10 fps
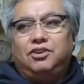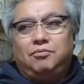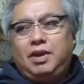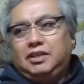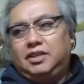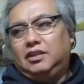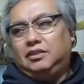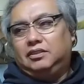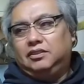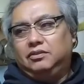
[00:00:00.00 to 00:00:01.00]
to make sense.
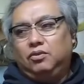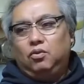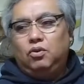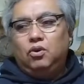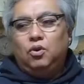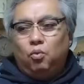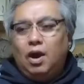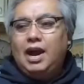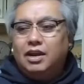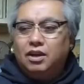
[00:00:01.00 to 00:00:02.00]
Why